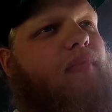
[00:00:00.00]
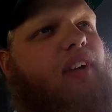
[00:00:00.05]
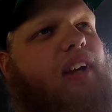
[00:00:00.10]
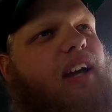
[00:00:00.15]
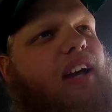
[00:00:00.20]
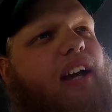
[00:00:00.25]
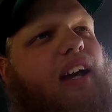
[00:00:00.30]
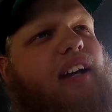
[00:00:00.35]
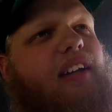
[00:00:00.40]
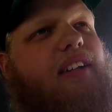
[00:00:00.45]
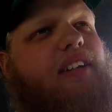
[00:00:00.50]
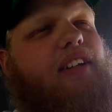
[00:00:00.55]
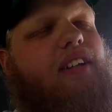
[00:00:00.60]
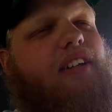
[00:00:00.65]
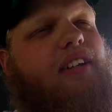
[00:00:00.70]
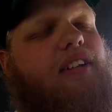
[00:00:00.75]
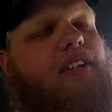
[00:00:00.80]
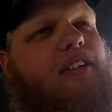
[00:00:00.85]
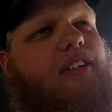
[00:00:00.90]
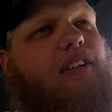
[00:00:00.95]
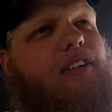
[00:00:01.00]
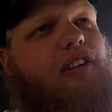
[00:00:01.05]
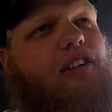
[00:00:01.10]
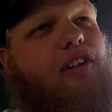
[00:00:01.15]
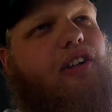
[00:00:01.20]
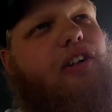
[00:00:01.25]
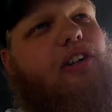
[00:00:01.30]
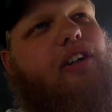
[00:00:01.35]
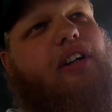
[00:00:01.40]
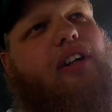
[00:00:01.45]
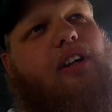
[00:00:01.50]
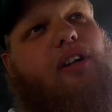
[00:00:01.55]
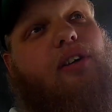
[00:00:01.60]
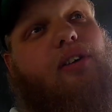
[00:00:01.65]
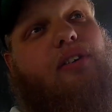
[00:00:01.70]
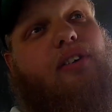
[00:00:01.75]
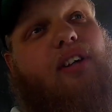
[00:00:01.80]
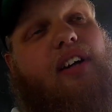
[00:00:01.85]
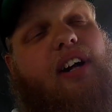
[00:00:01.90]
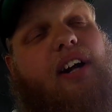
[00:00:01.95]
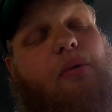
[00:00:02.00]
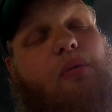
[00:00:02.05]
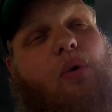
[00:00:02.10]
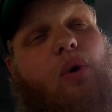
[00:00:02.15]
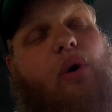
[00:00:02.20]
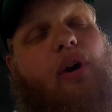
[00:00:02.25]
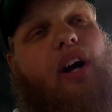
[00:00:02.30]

and earlier than I woke